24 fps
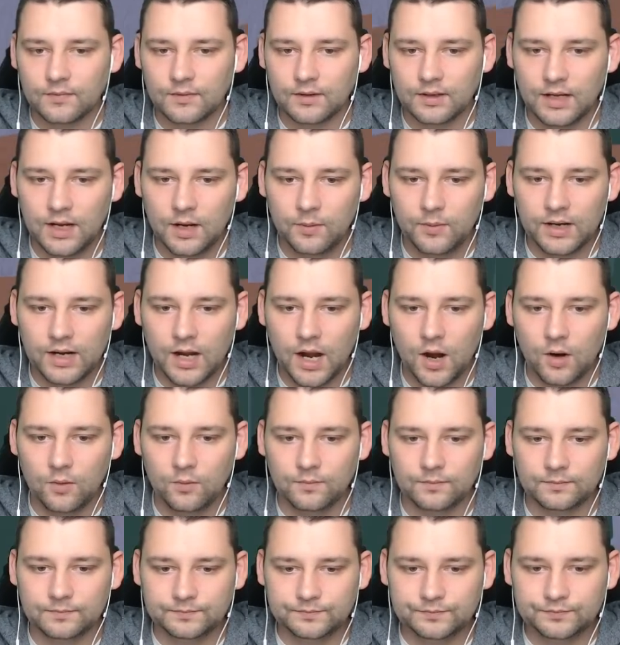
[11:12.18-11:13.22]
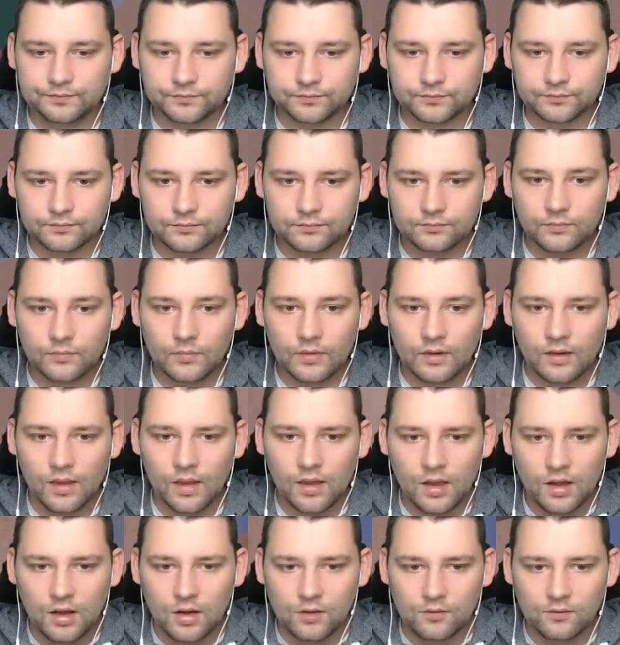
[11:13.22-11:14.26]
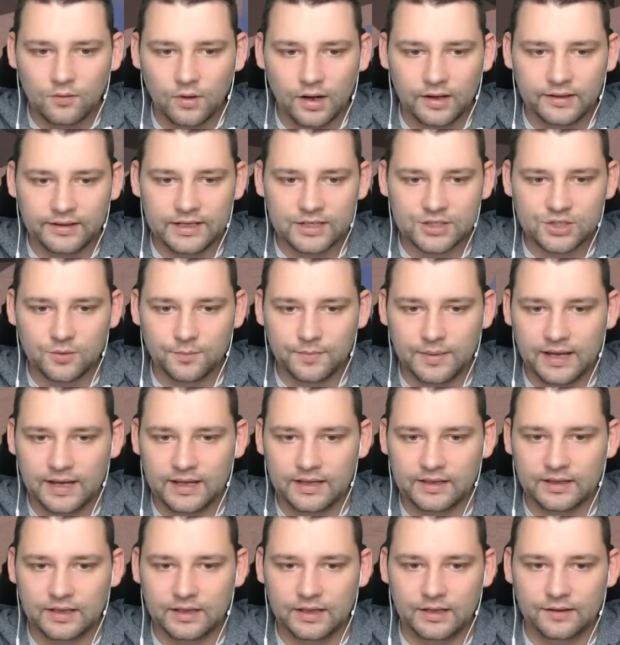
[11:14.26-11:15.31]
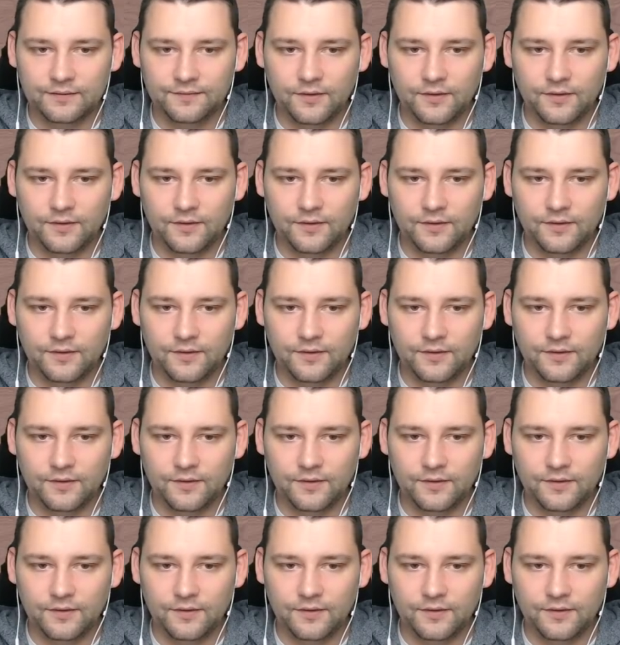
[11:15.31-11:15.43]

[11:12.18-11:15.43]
Here we go. Right, this should be the